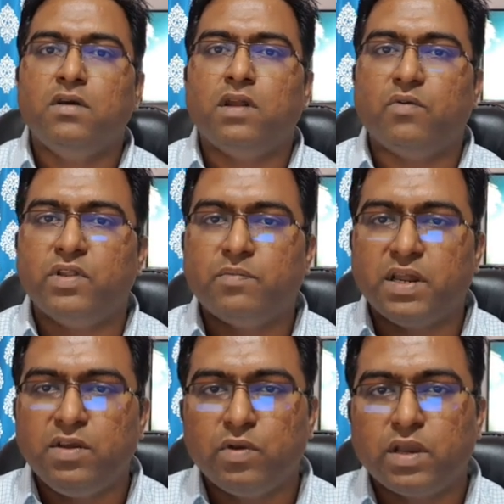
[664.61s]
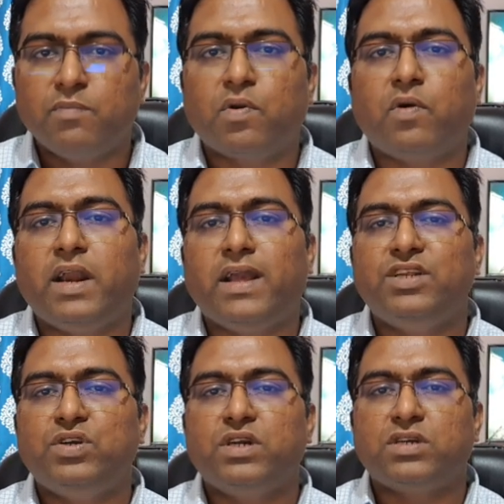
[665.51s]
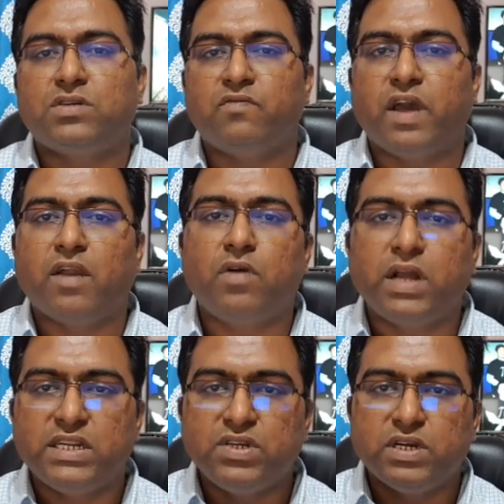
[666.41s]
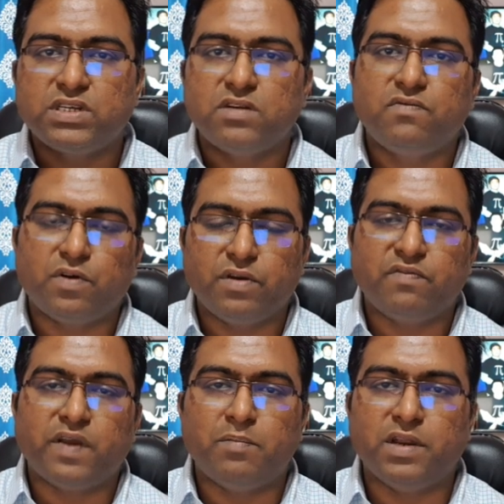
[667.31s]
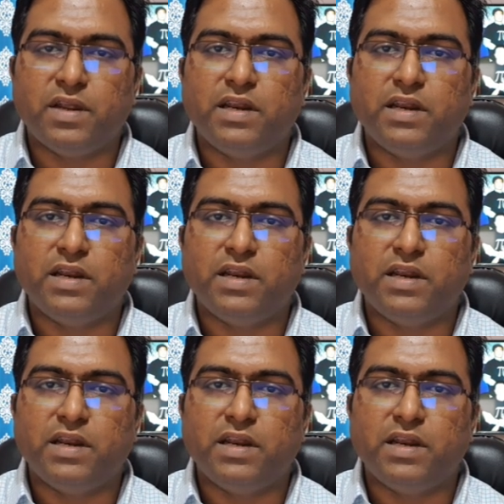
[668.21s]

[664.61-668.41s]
Now with money you can provide education, very good education for your family.